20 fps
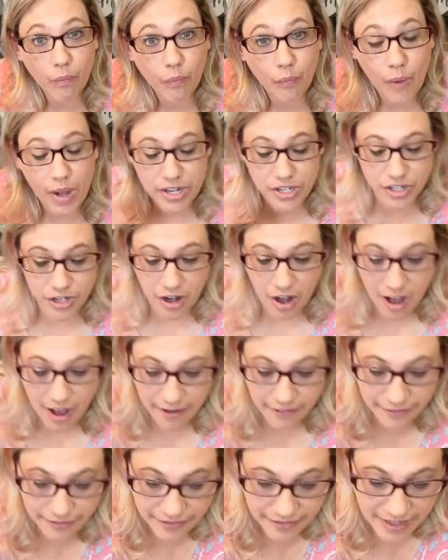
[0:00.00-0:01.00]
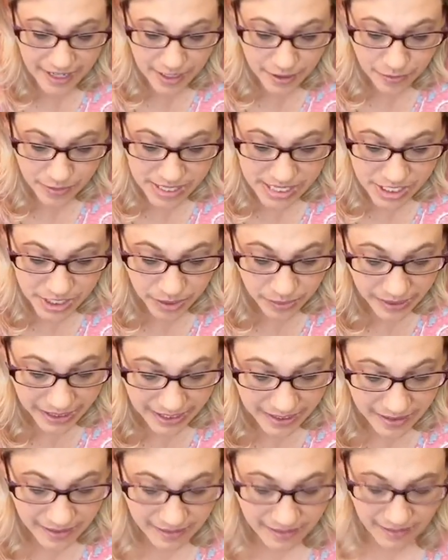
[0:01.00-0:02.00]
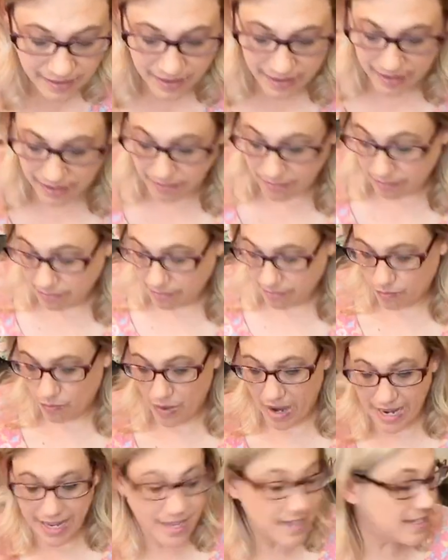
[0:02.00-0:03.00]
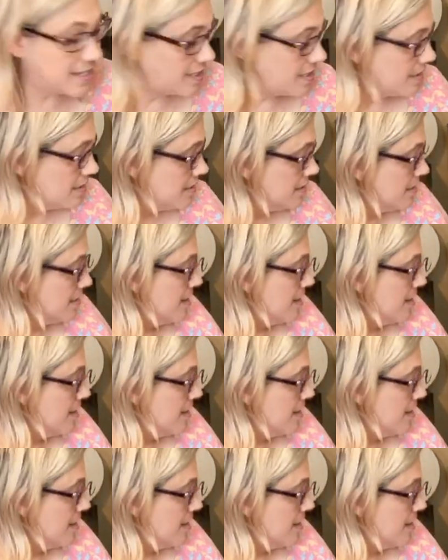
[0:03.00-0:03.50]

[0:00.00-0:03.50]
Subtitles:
wash it off and redo it, right?